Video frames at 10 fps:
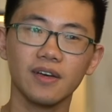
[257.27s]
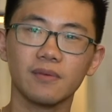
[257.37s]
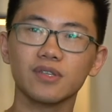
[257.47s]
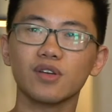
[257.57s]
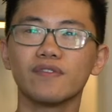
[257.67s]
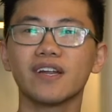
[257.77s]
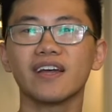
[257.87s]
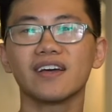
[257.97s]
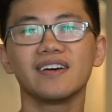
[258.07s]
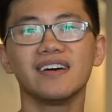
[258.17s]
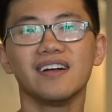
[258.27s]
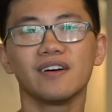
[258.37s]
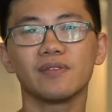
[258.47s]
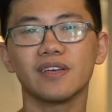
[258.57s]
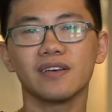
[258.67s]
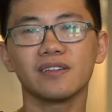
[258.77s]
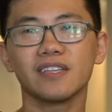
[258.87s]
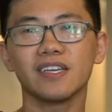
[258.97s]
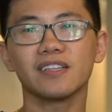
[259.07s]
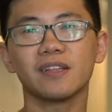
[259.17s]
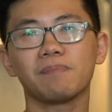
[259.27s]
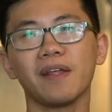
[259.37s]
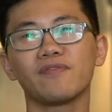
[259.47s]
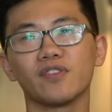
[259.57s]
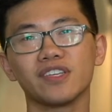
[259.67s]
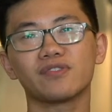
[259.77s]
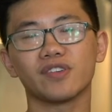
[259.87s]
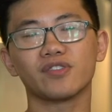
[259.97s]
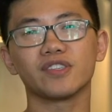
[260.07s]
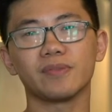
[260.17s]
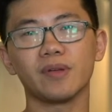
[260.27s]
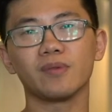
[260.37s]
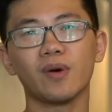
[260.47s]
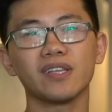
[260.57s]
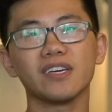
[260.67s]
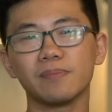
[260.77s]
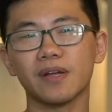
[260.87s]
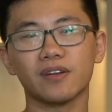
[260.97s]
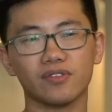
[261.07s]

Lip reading: Because over there, the plan for this restaurant is a 1 year plan,